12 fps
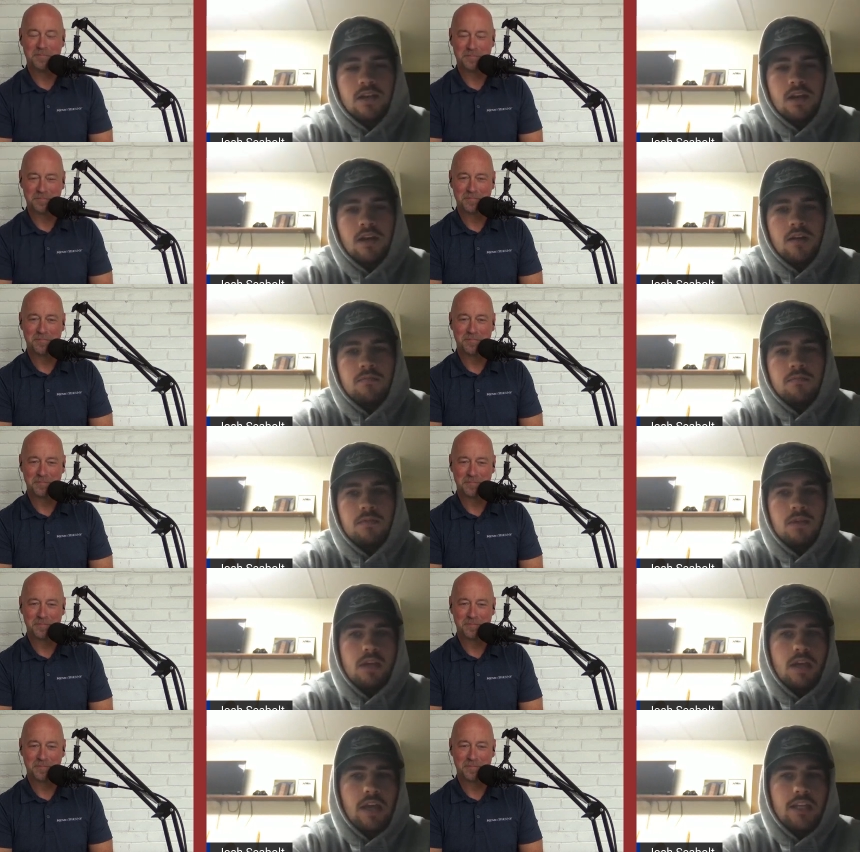Speaker 1: um,
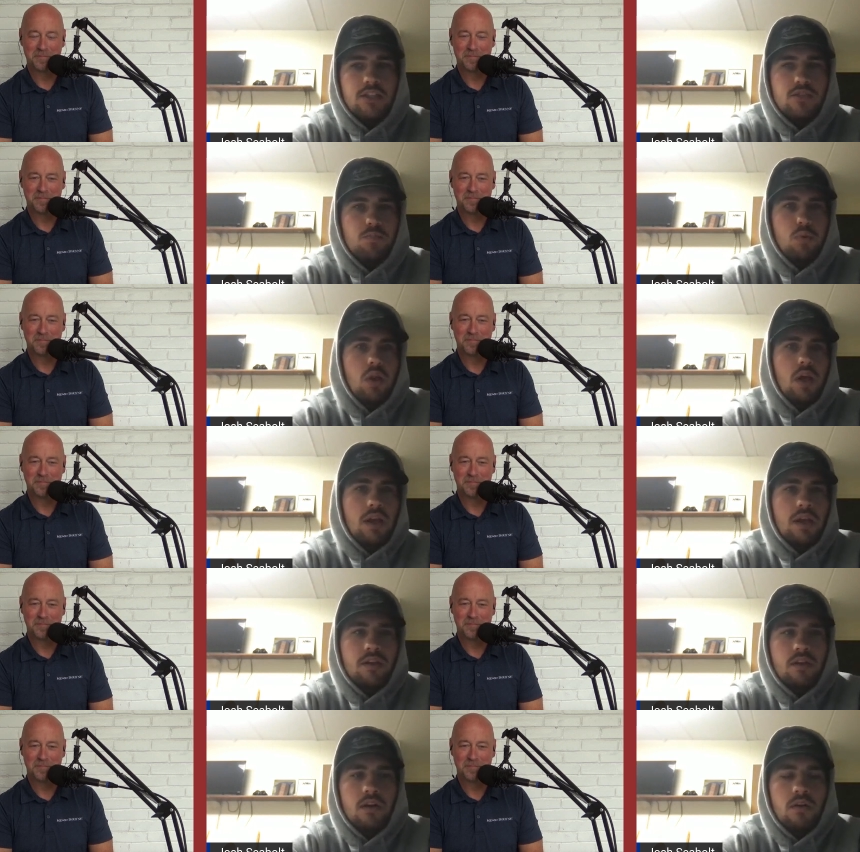and just play.
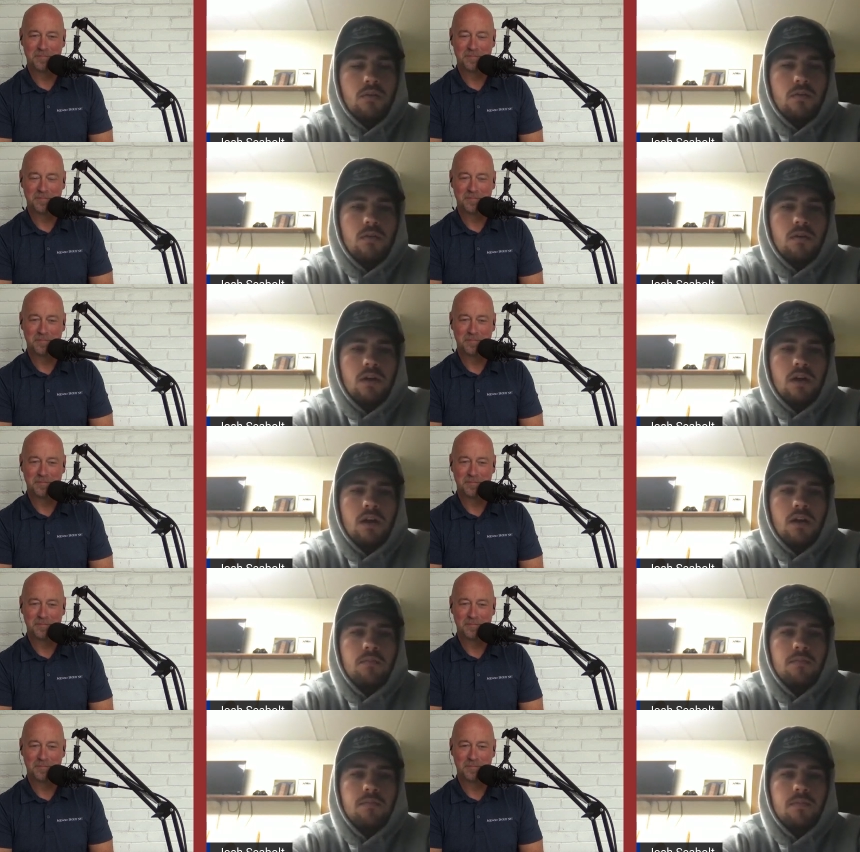You know,
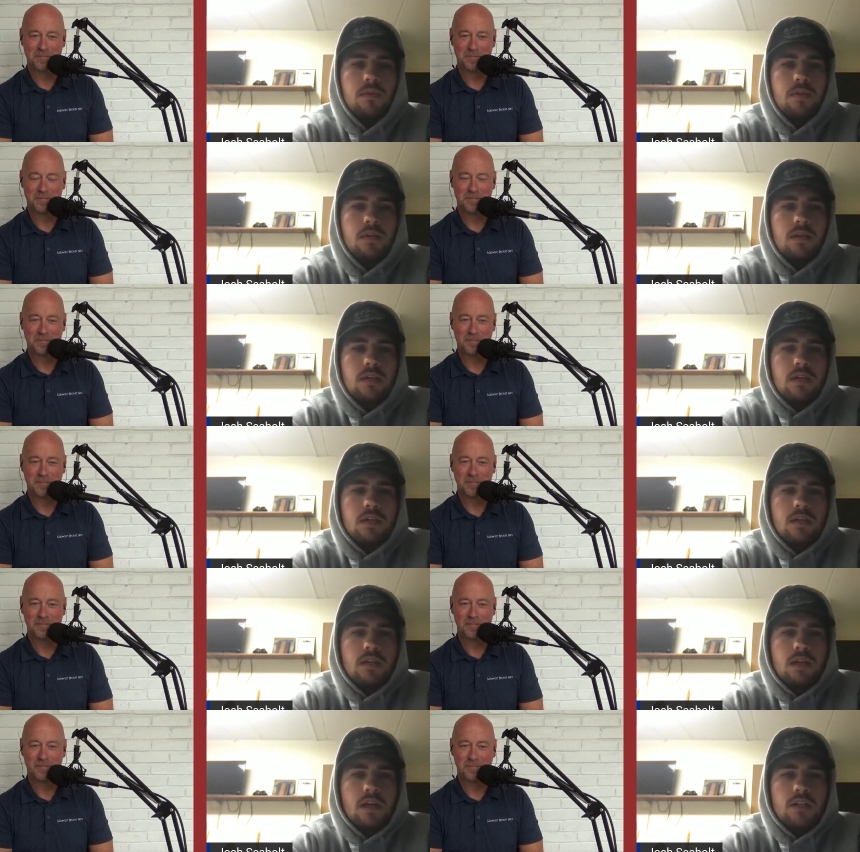um,
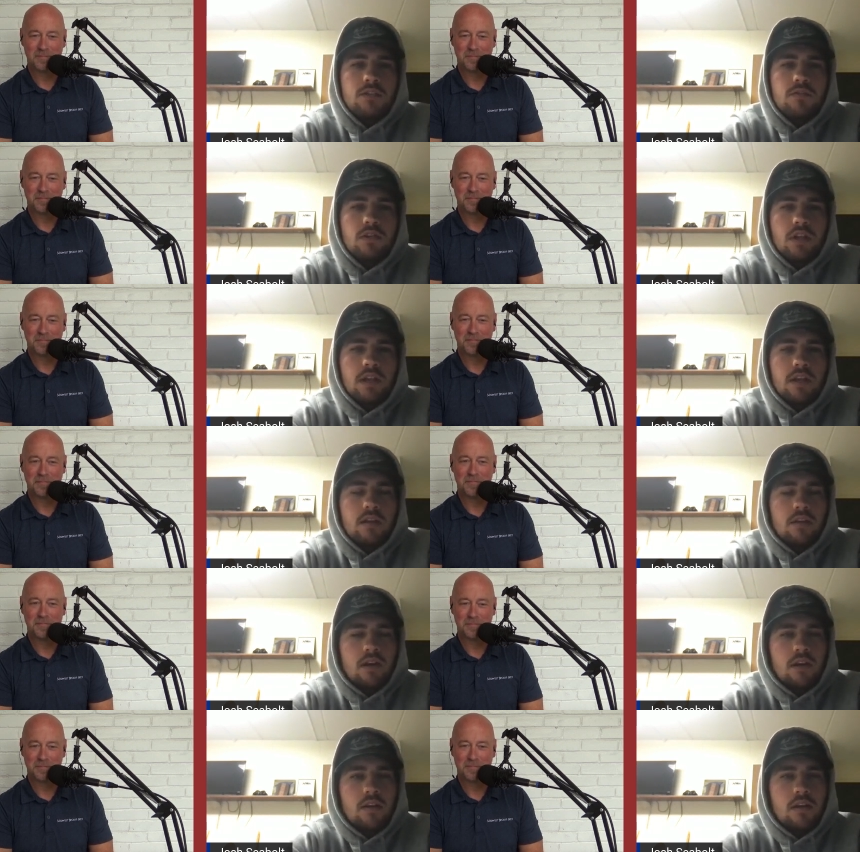I just feel like I,
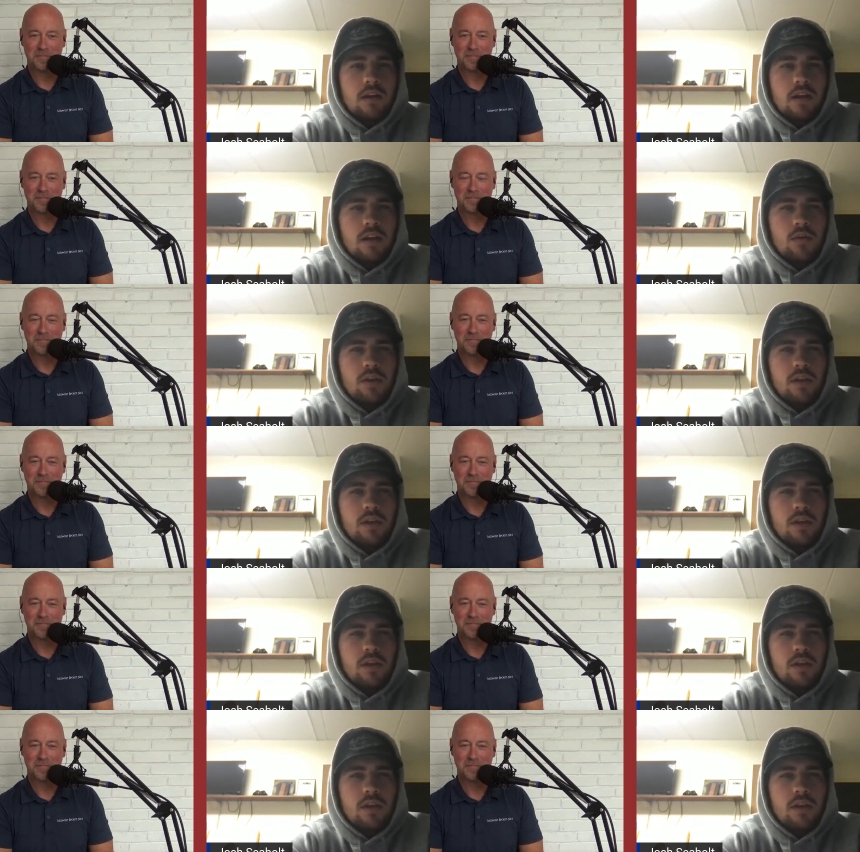I don't